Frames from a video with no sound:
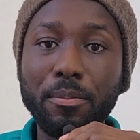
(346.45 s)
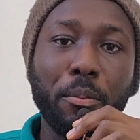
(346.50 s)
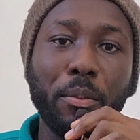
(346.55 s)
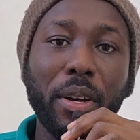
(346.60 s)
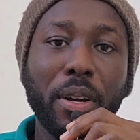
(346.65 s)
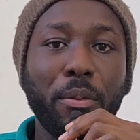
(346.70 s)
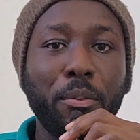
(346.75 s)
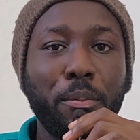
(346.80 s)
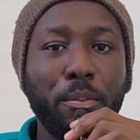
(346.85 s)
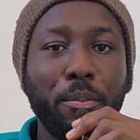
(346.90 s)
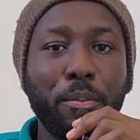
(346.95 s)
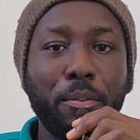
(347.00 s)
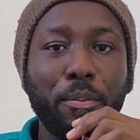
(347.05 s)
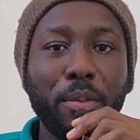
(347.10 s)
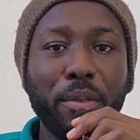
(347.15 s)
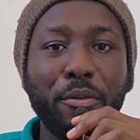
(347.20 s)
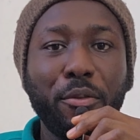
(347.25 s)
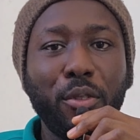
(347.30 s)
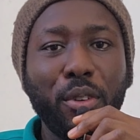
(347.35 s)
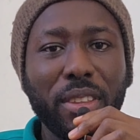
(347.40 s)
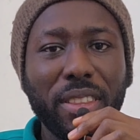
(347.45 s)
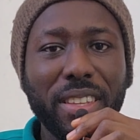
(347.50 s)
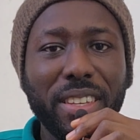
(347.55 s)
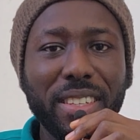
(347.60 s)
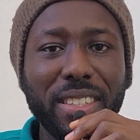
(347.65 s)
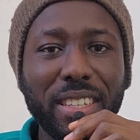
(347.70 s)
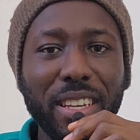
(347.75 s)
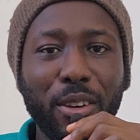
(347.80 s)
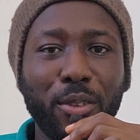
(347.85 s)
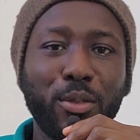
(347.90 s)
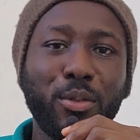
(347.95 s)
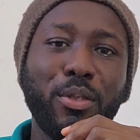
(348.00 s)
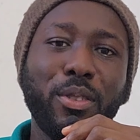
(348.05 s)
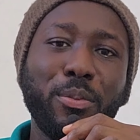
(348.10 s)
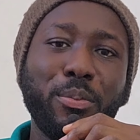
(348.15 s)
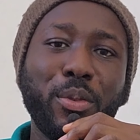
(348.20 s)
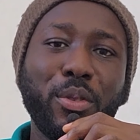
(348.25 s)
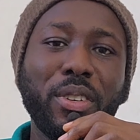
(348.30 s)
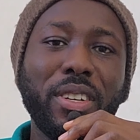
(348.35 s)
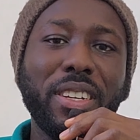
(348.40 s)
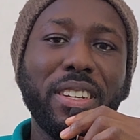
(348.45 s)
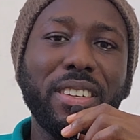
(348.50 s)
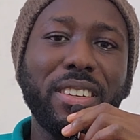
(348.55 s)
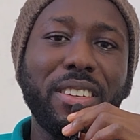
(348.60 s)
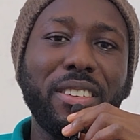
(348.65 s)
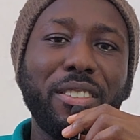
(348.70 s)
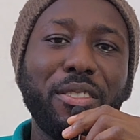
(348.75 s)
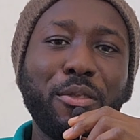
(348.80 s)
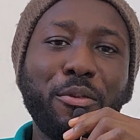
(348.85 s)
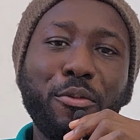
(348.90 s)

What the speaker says: But before this, I was only building